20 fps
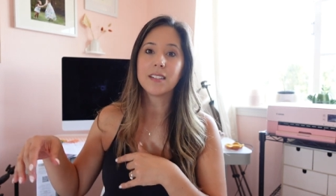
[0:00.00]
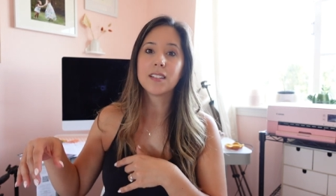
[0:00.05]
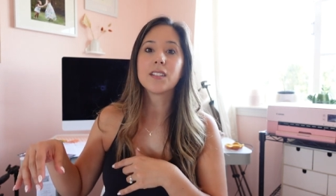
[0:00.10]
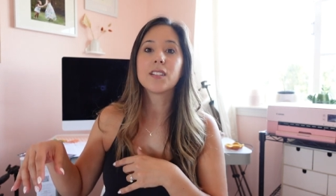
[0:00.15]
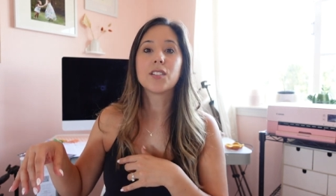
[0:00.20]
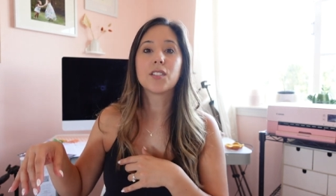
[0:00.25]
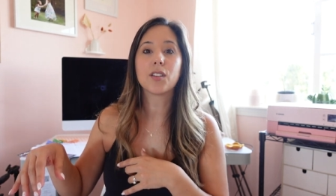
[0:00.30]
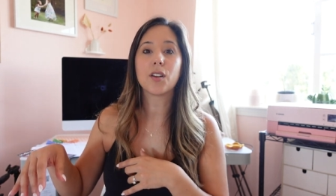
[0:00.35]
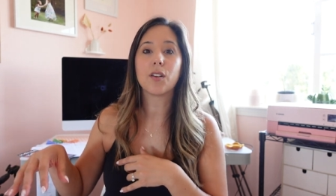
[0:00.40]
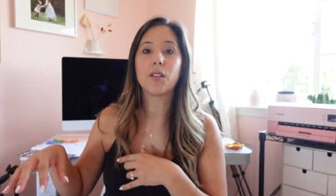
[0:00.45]

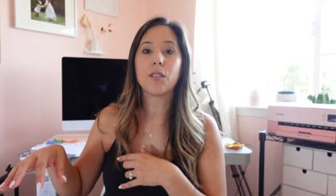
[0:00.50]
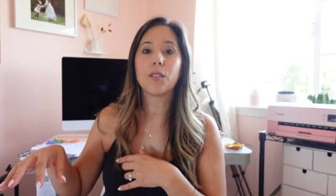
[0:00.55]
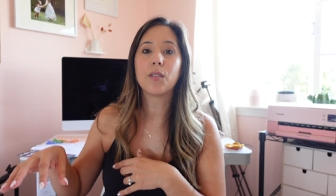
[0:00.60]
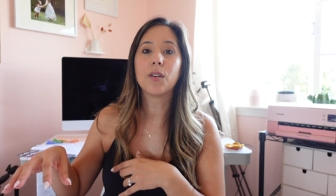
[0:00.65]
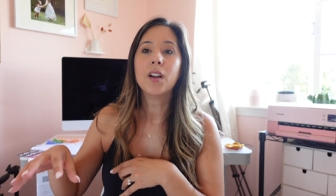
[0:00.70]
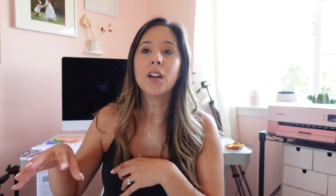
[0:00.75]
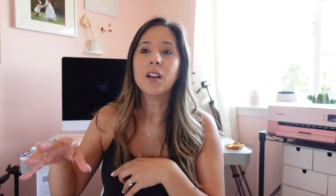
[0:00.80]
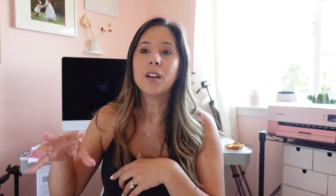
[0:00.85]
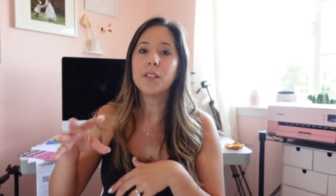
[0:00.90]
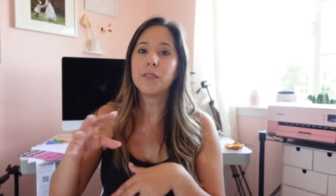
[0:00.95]
So
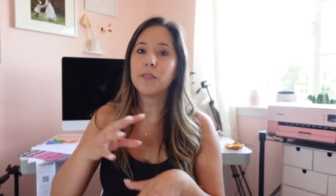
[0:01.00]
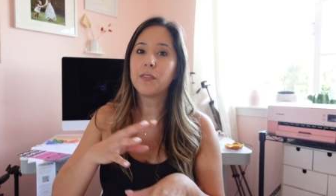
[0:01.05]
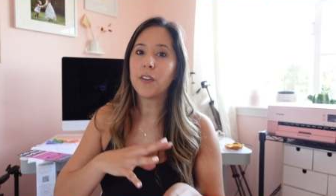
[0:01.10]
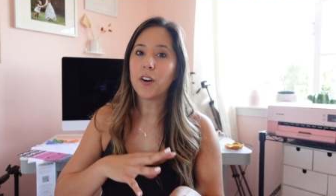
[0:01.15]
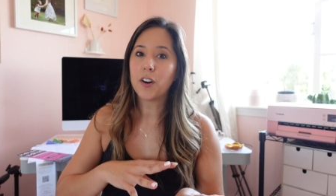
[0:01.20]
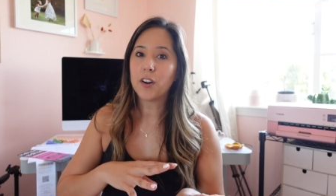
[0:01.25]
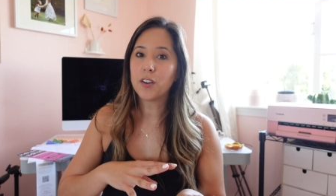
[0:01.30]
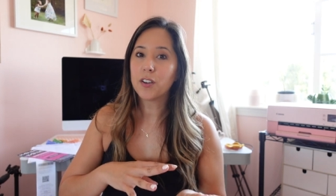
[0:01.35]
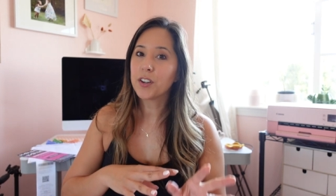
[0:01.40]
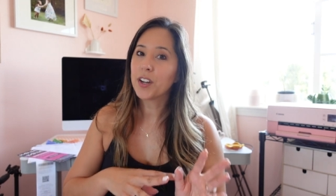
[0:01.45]

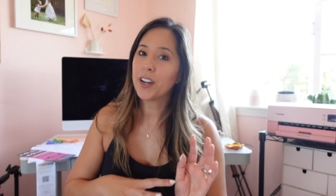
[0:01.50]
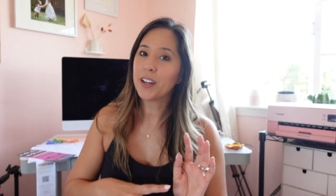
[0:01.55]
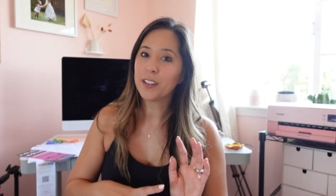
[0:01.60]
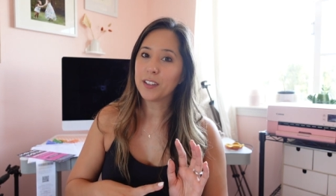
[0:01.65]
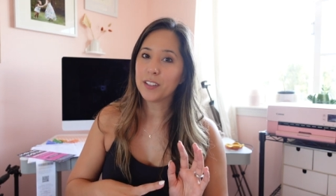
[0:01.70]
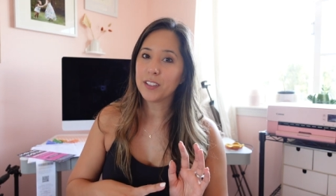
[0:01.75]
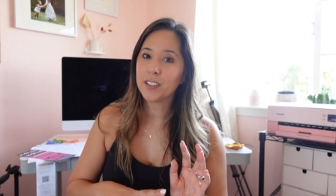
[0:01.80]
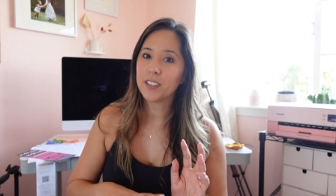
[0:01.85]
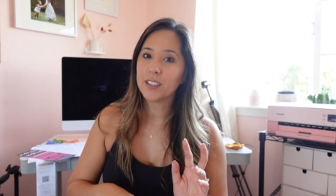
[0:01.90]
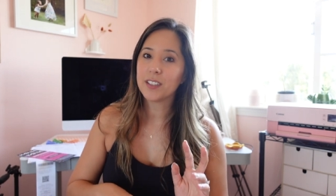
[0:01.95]
fall
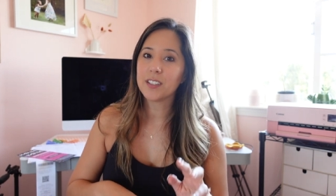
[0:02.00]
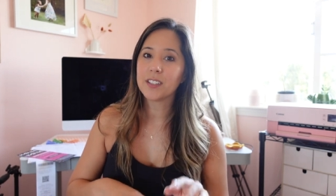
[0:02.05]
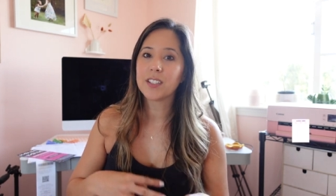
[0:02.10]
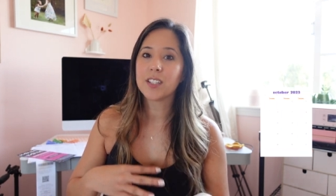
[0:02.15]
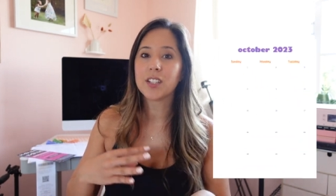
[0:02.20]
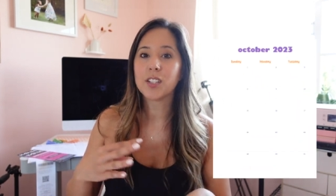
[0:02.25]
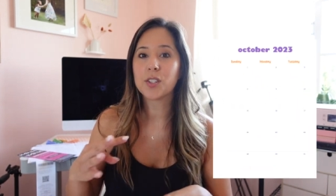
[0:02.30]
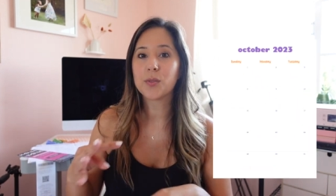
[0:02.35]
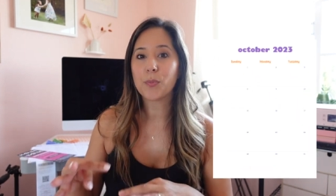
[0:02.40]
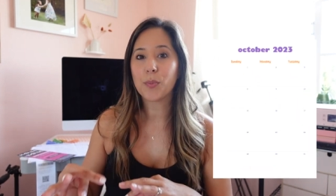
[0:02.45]
colors
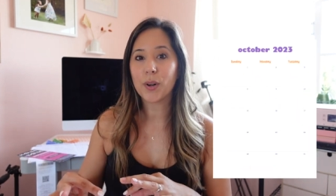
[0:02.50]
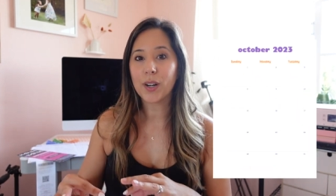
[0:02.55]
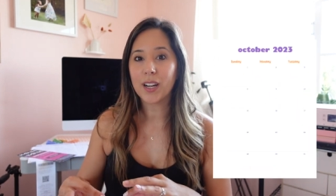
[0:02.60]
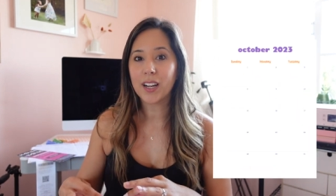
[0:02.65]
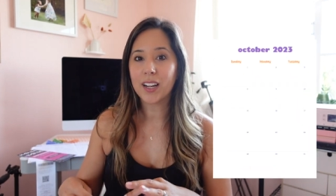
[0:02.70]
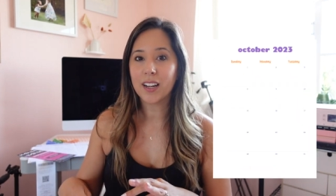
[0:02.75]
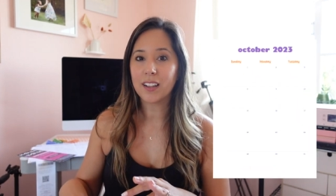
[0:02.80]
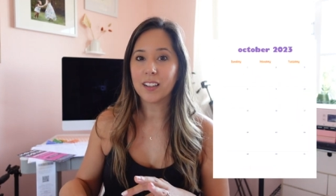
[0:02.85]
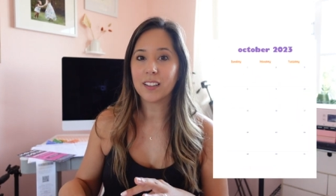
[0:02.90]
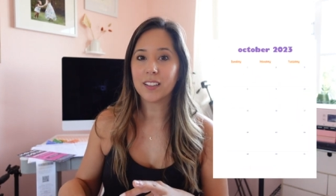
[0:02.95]
and spring
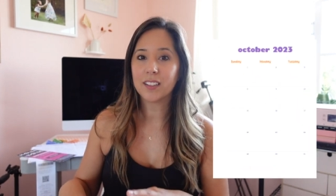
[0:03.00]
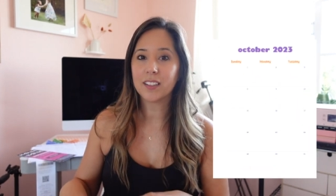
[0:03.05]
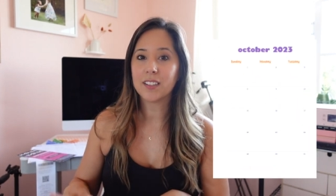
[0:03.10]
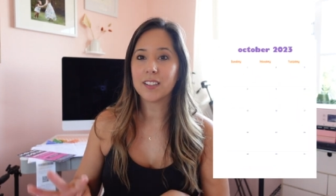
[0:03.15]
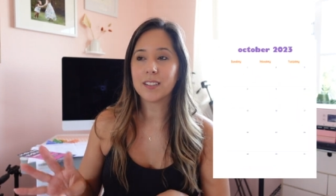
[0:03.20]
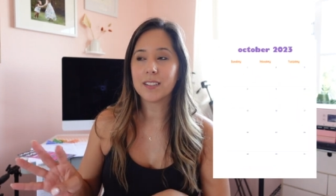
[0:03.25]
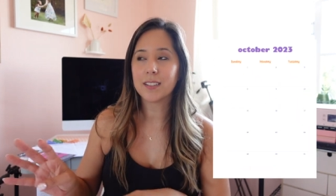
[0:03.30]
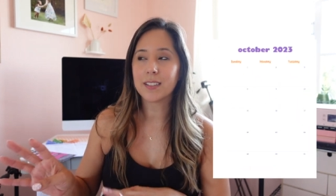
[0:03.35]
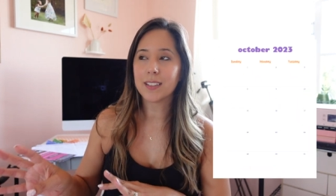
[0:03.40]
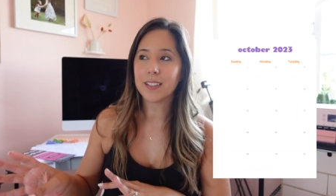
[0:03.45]

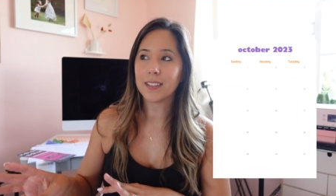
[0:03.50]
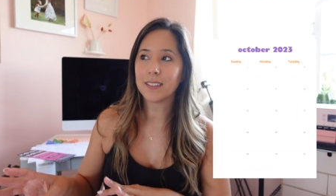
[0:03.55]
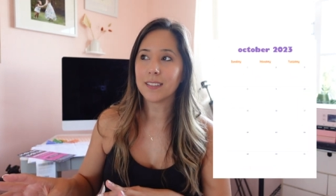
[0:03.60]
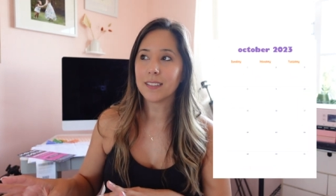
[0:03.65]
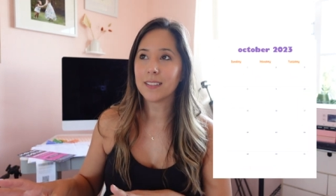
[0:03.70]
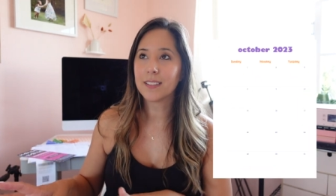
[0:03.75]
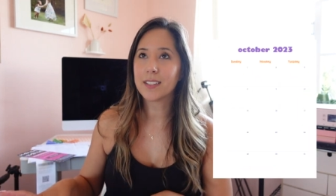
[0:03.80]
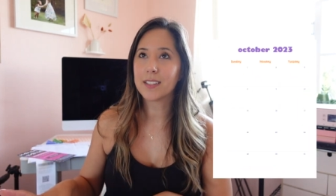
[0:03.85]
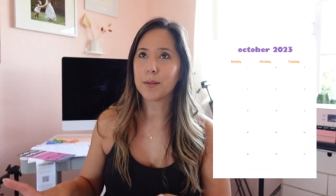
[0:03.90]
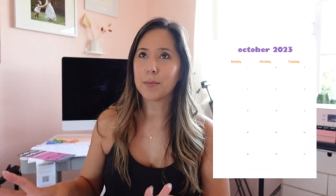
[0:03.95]
colors
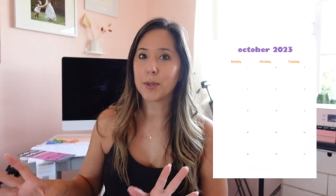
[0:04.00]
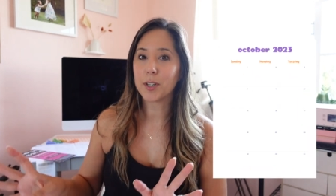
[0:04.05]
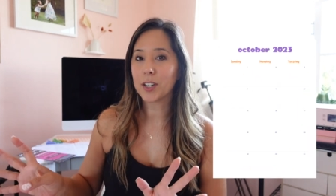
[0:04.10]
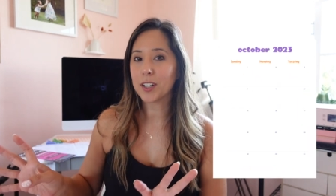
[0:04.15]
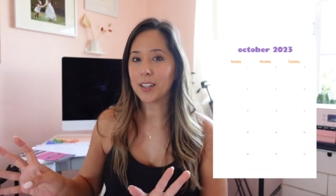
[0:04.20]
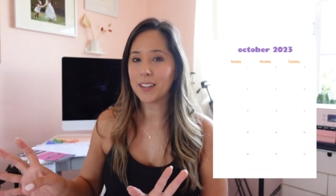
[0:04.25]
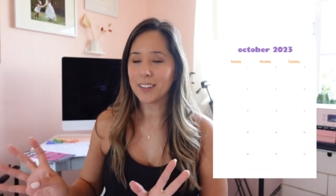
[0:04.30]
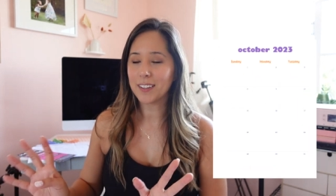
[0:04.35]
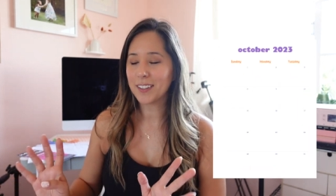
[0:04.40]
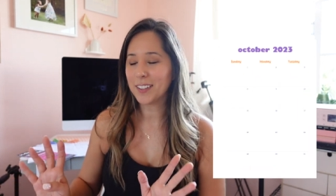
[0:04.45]
and summer
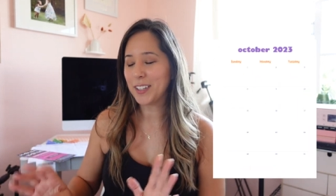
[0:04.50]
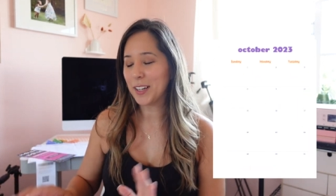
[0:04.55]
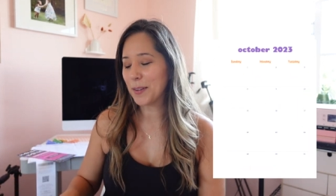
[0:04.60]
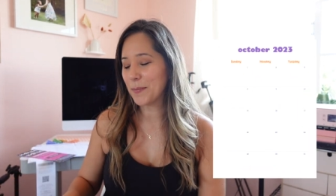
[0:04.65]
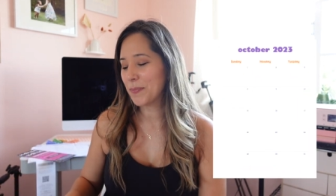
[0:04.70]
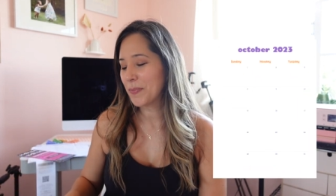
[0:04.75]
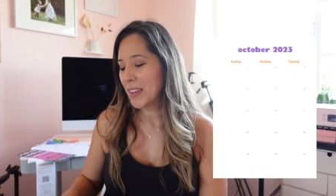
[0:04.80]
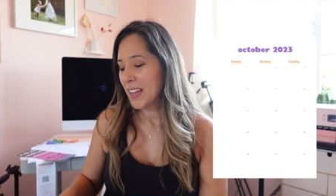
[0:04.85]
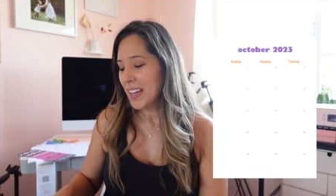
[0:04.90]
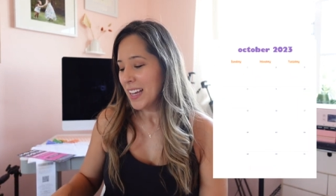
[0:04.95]
color, you know
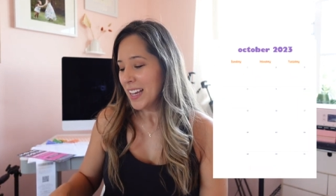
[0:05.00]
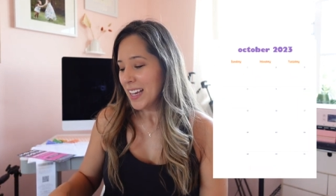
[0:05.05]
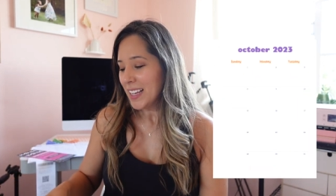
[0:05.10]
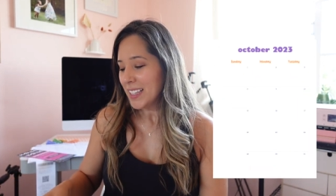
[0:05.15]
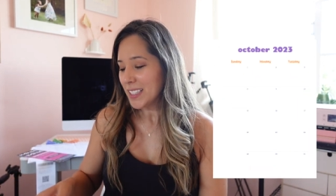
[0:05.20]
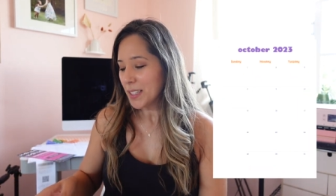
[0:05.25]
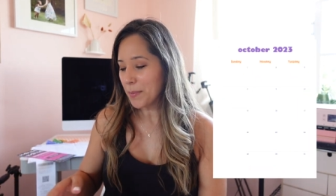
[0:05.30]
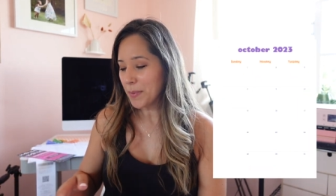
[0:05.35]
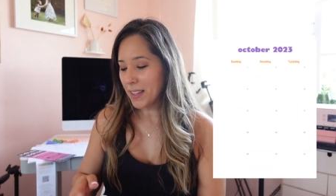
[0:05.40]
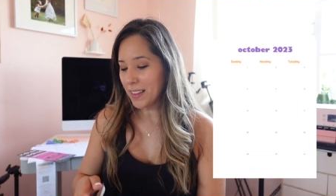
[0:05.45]

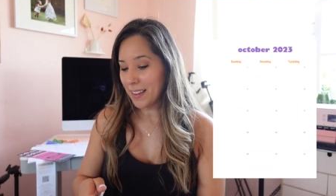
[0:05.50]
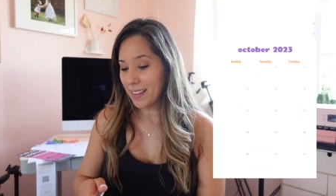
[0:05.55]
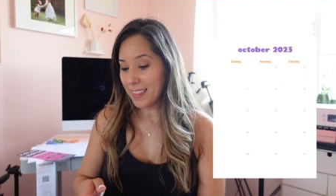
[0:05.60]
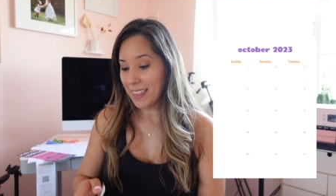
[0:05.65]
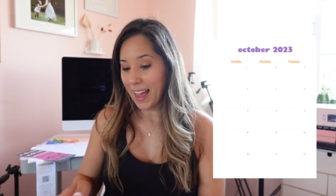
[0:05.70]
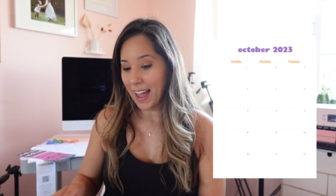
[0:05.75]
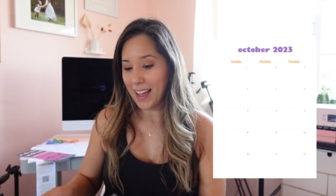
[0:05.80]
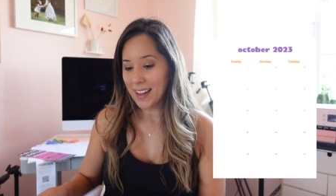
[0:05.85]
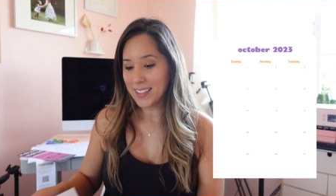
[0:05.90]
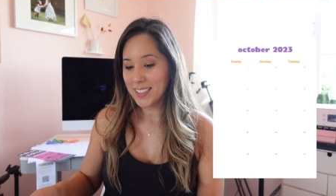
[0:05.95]
something like
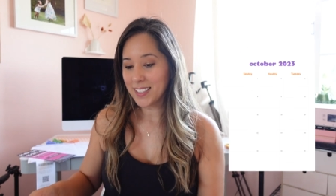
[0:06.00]
that.